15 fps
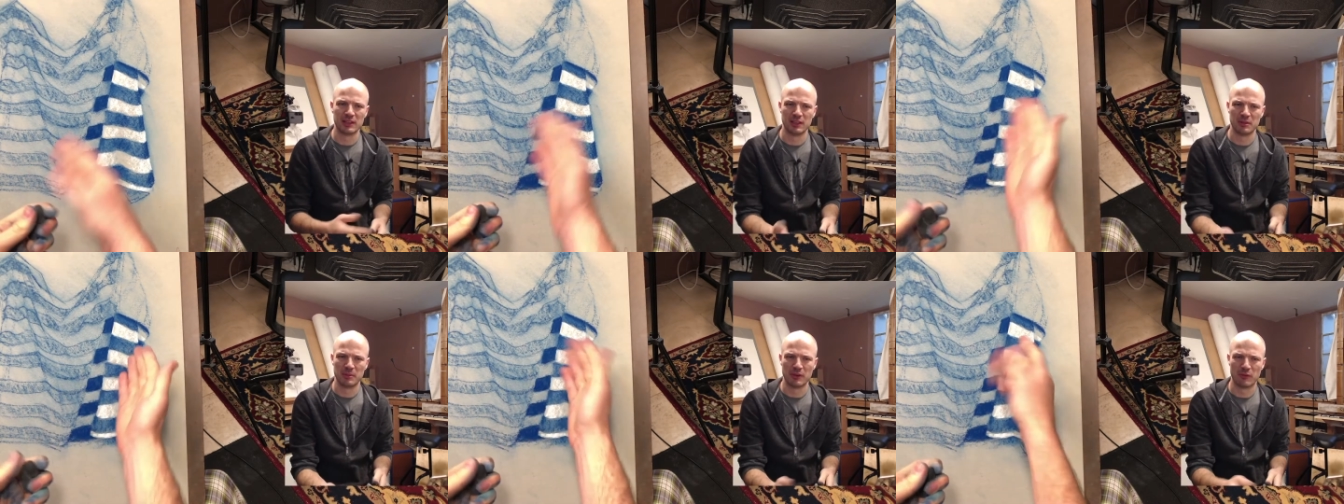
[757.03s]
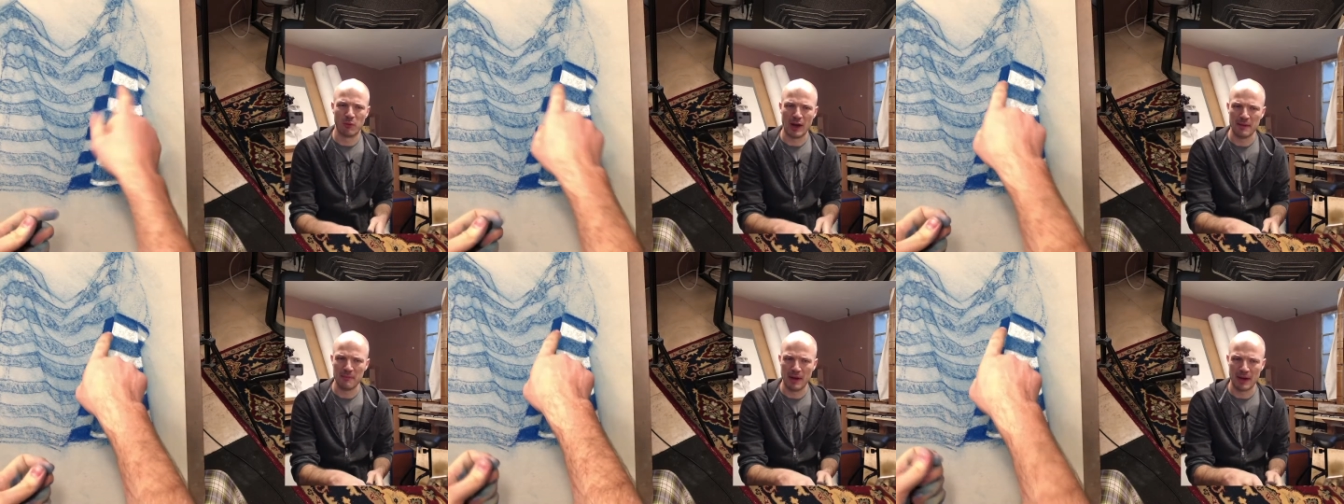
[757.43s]
bit of
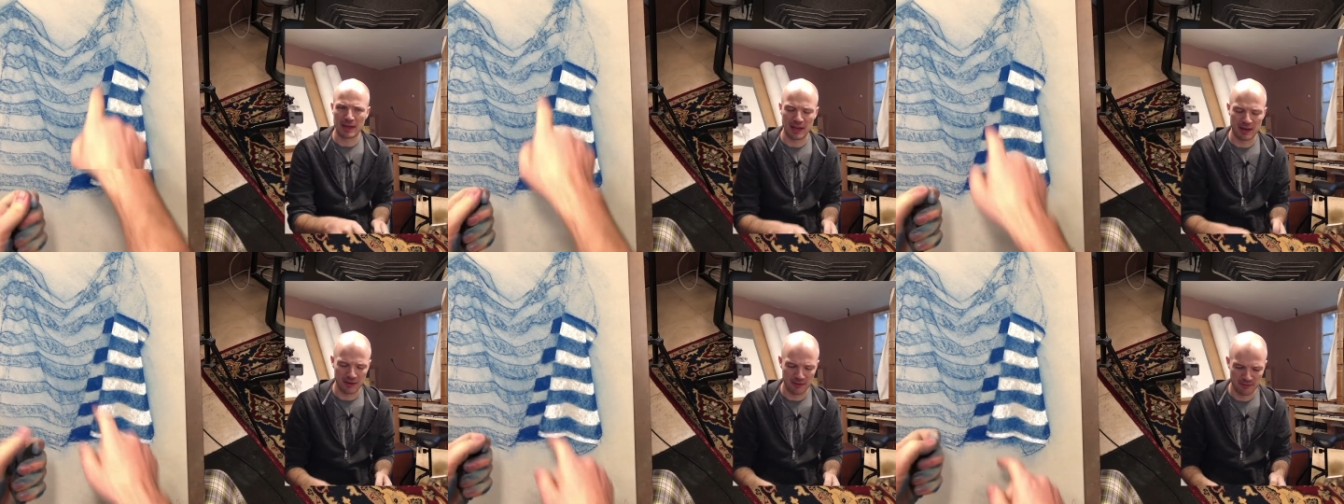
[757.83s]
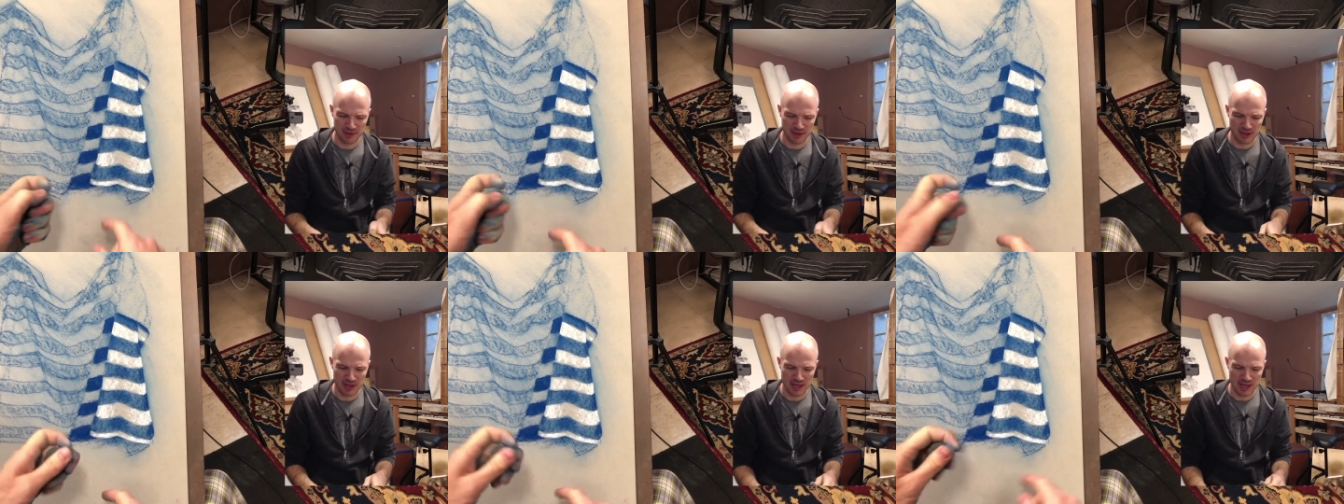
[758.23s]
white back out of the
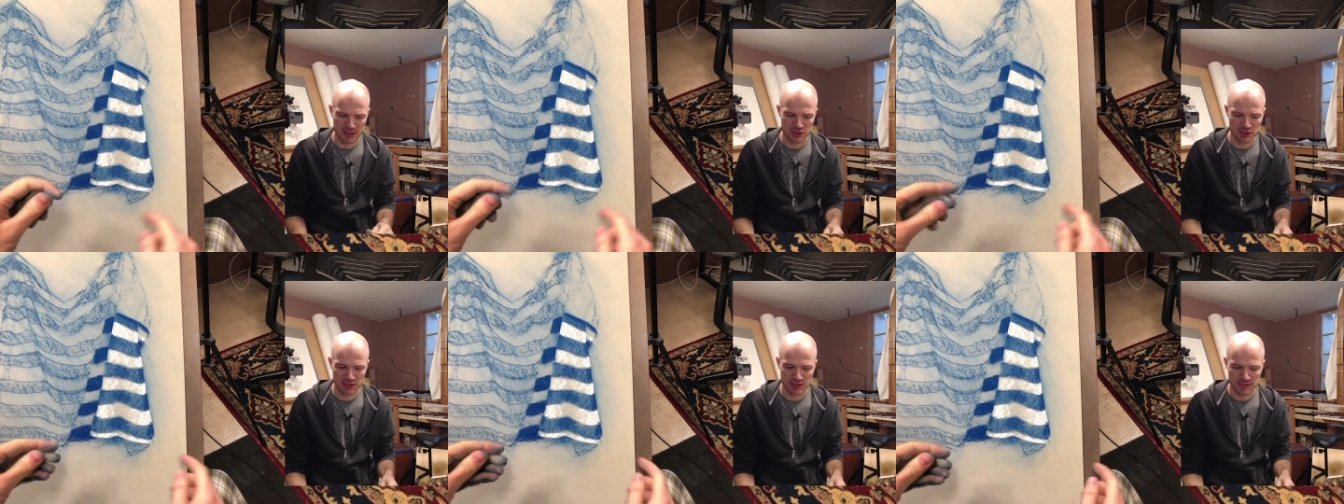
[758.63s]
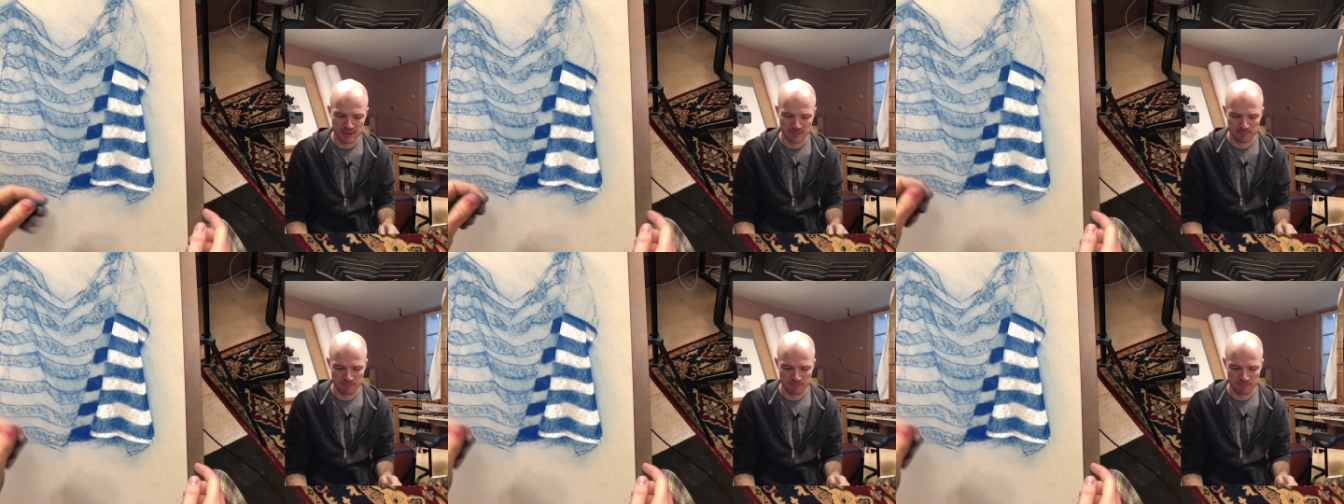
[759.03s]
very edges,